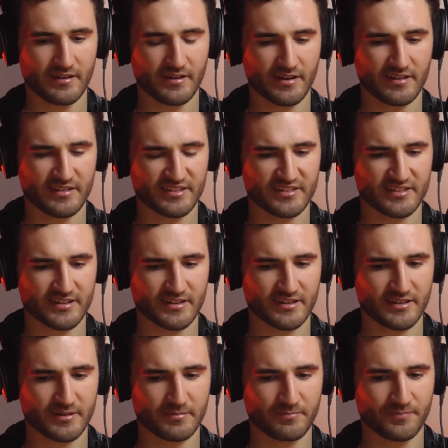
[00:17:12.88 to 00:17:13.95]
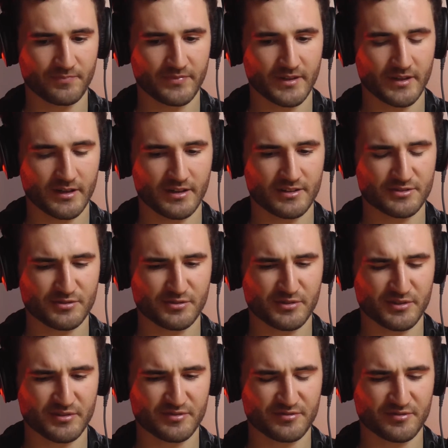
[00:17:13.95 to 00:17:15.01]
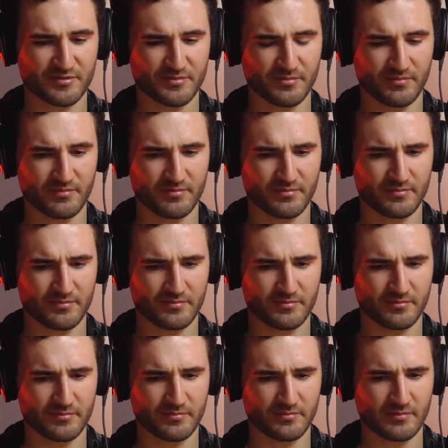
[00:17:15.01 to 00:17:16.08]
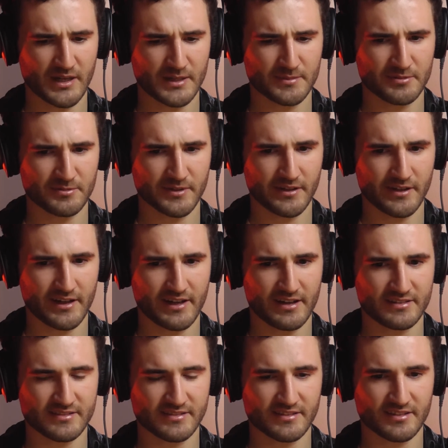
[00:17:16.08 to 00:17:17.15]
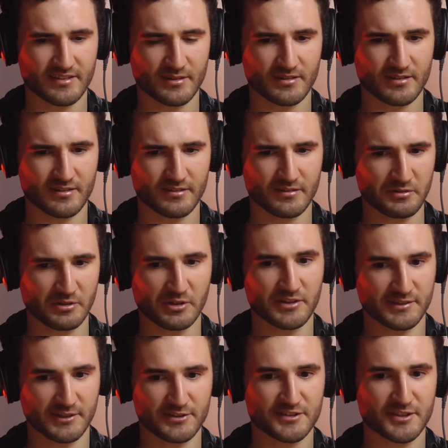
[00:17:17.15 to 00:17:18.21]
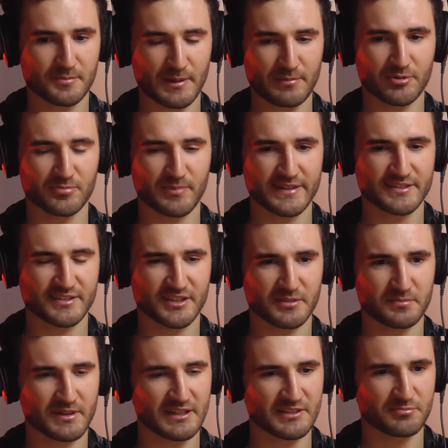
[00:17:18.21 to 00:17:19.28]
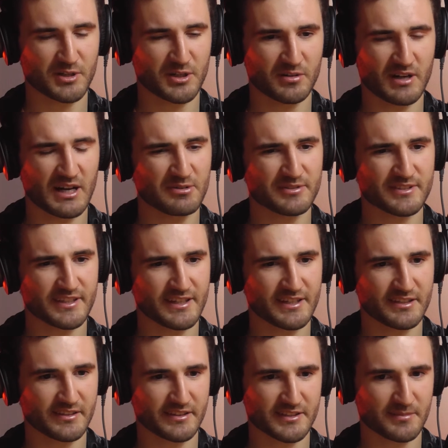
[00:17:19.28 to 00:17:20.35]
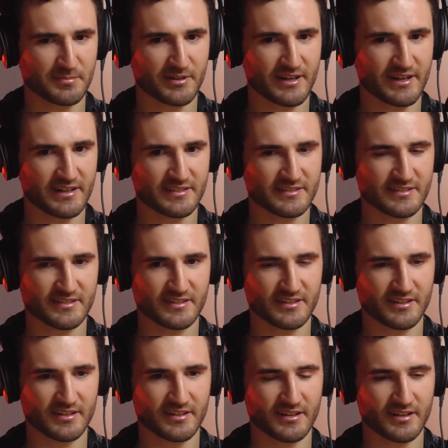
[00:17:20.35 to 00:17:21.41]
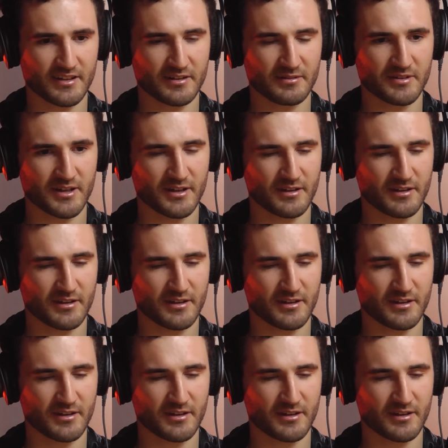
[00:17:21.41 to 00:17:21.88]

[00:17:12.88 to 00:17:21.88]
And it sort of made me realize that lots of the people were messaging me as well. I was equally surprised that